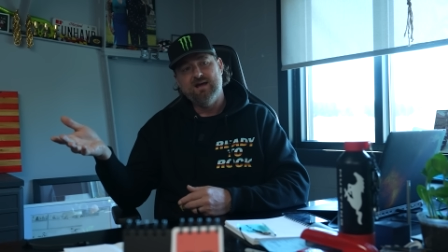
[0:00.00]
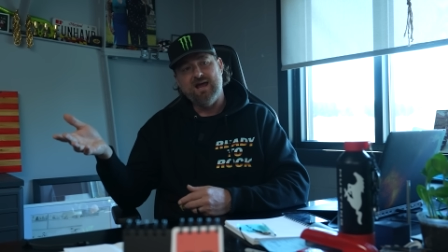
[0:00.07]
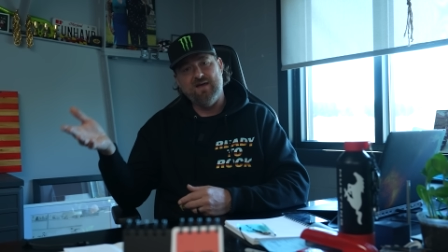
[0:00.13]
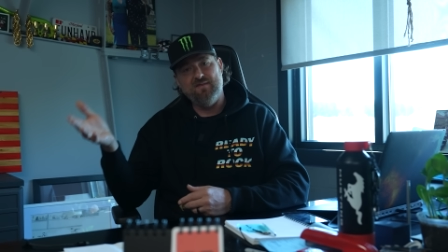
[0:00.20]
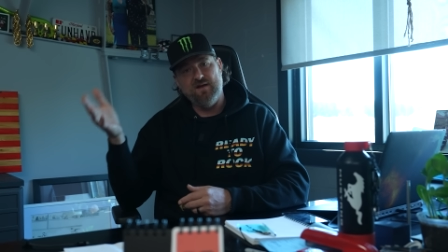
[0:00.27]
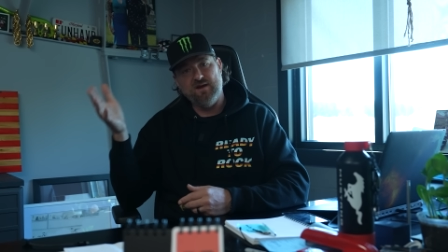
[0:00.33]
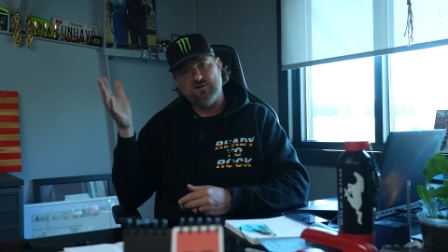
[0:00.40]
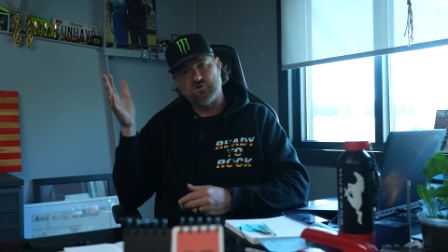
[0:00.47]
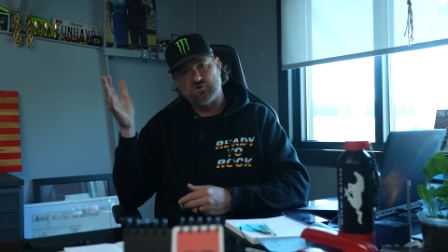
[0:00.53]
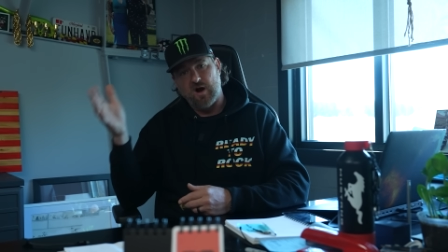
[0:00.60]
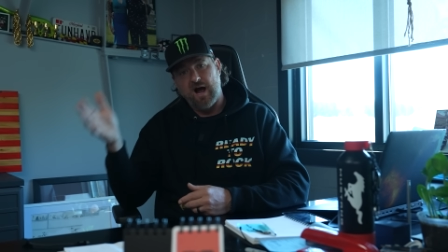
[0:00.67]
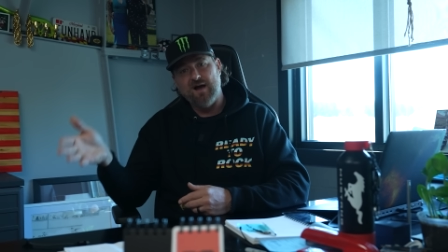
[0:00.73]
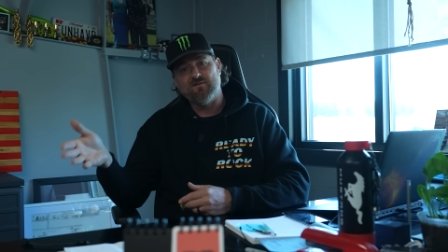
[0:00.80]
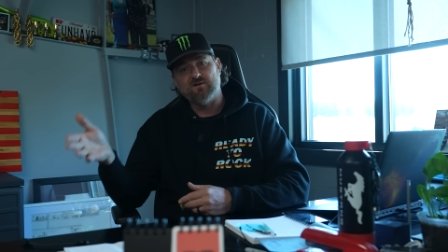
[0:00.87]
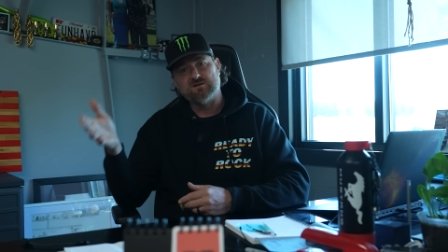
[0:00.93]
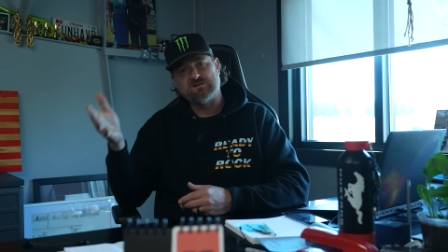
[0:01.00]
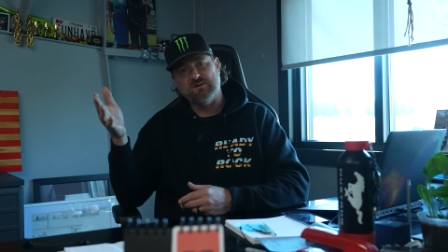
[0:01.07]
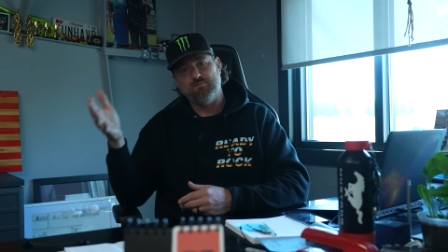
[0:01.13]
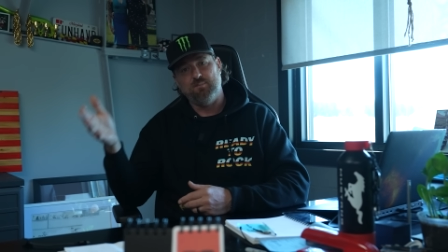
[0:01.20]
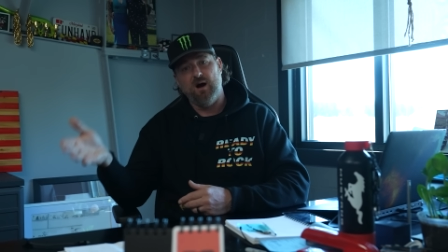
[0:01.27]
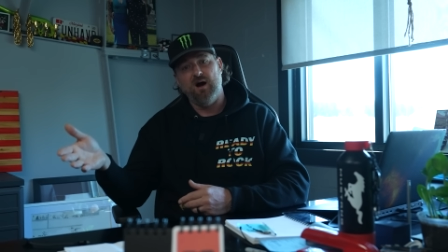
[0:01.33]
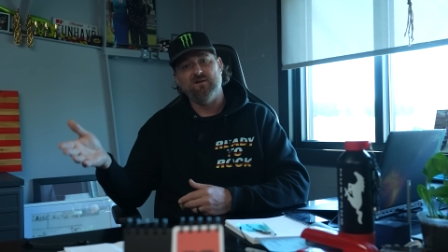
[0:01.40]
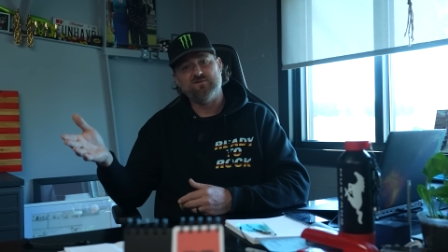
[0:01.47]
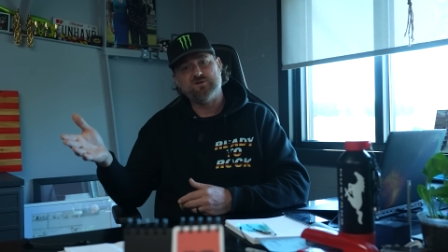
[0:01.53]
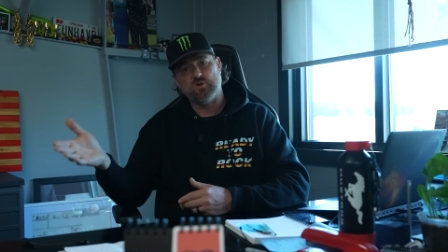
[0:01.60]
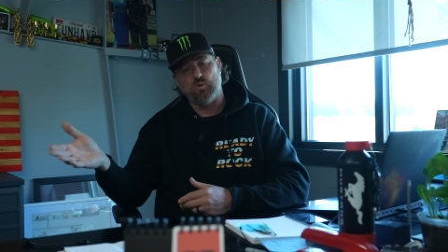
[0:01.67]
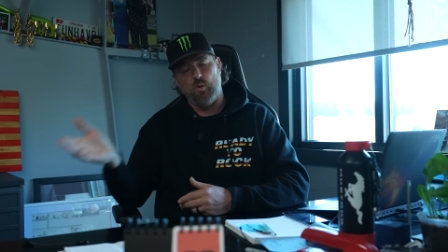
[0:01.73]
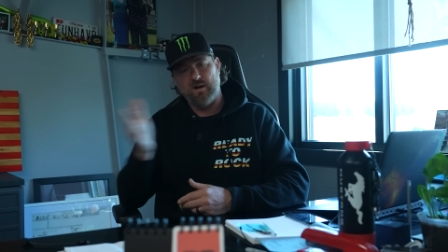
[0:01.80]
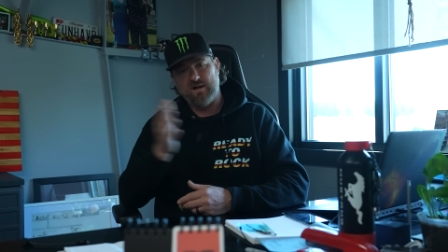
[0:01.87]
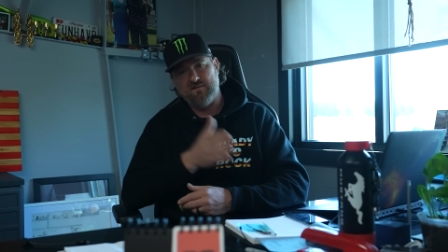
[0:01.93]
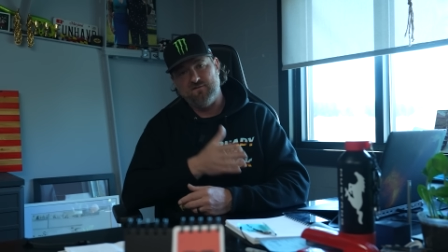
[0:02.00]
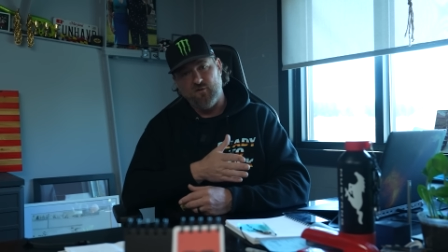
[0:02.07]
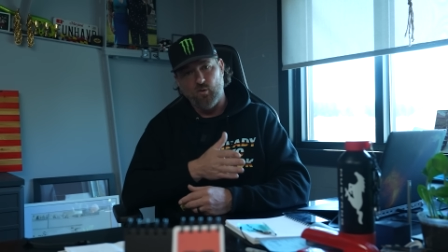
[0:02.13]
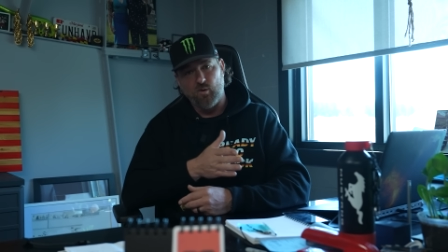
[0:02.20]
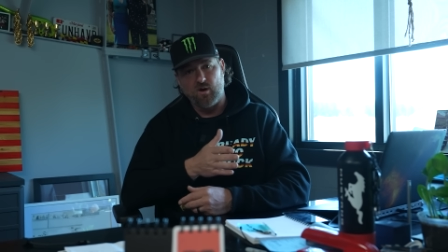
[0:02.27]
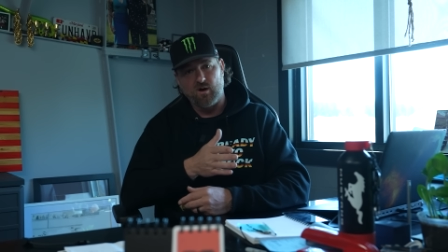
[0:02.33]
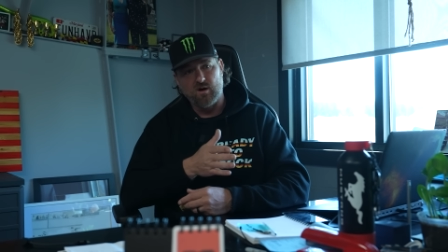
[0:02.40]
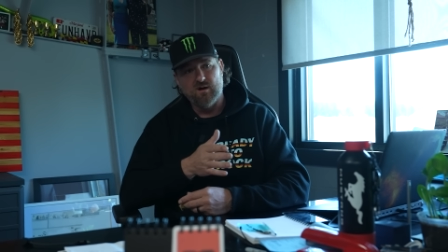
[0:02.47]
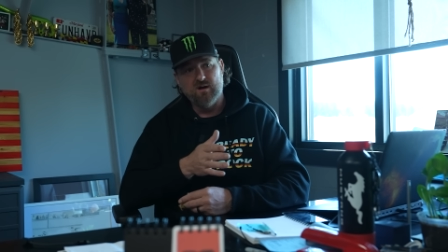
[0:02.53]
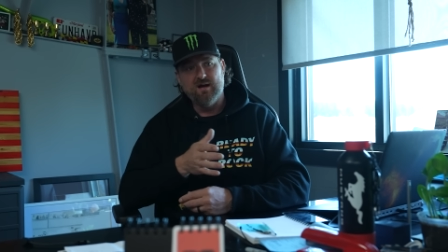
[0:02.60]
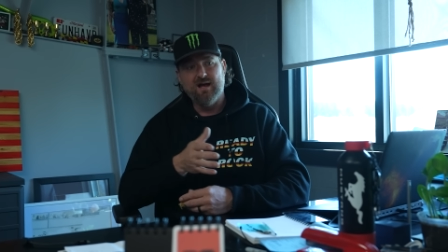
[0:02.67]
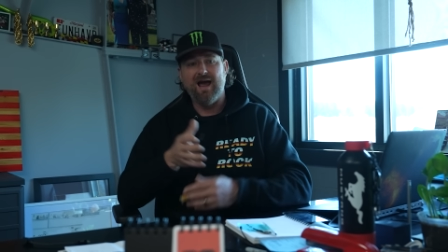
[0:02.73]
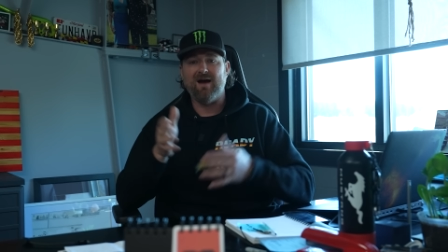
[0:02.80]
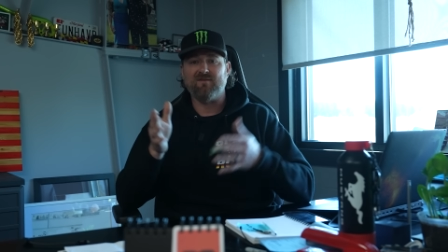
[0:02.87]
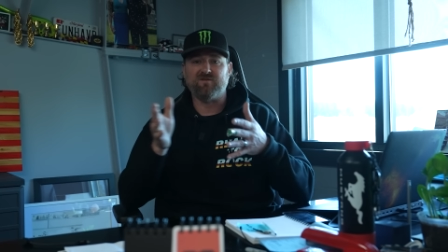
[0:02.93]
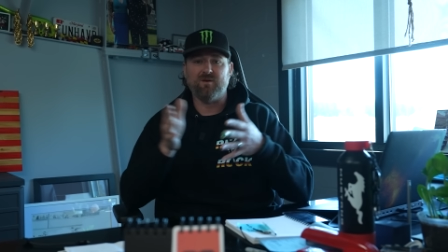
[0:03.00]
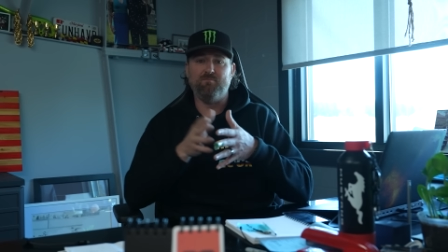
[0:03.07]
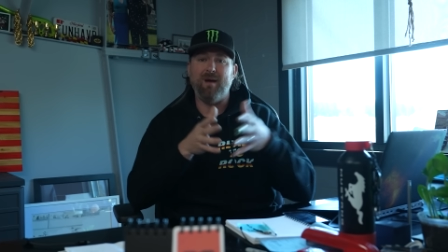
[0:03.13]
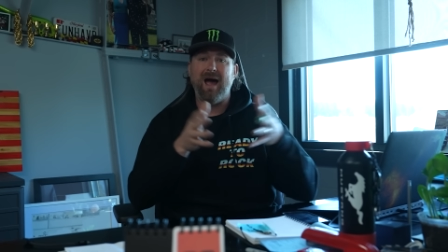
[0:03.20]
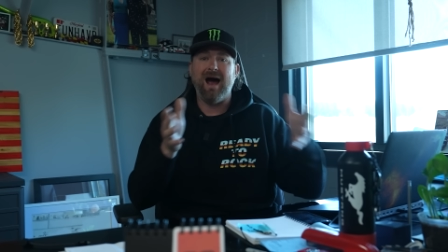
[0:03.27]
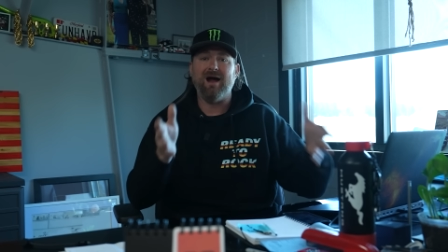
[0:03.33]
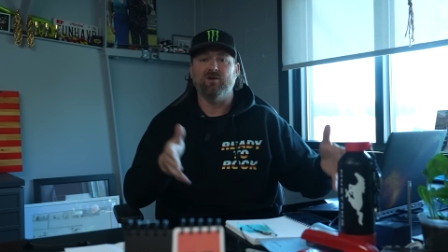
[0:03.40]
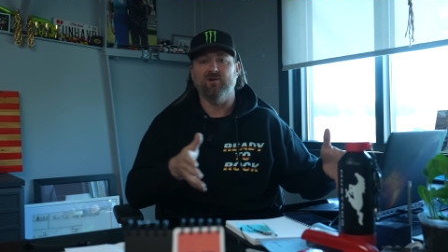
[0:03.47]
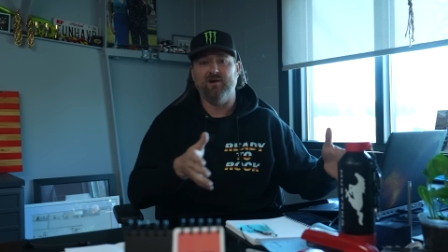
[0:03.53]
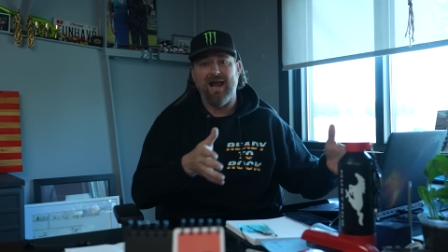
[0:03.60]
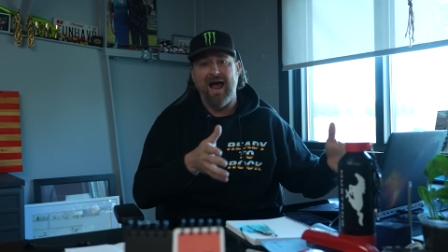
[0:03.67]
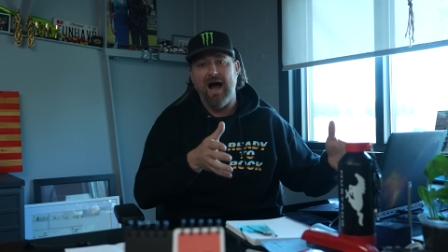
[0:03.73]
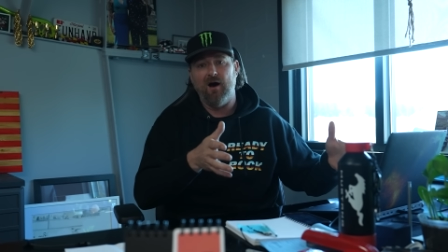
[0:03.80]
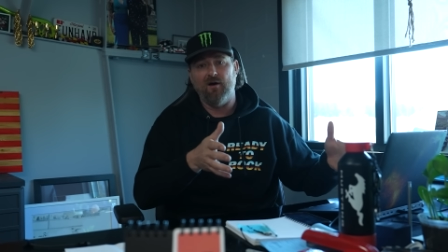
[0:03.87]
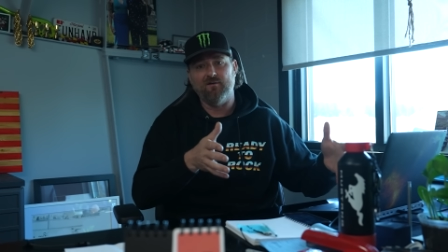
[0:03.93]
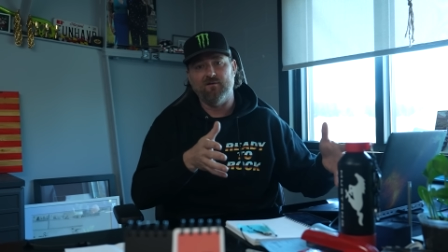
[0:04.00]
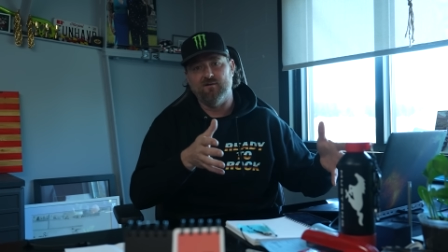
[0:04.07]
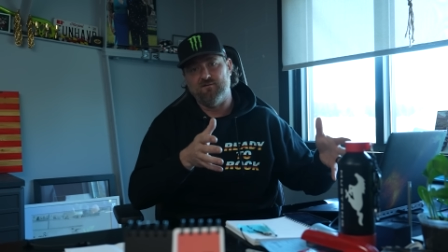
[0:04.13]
and then drivers above 24 have to battle it out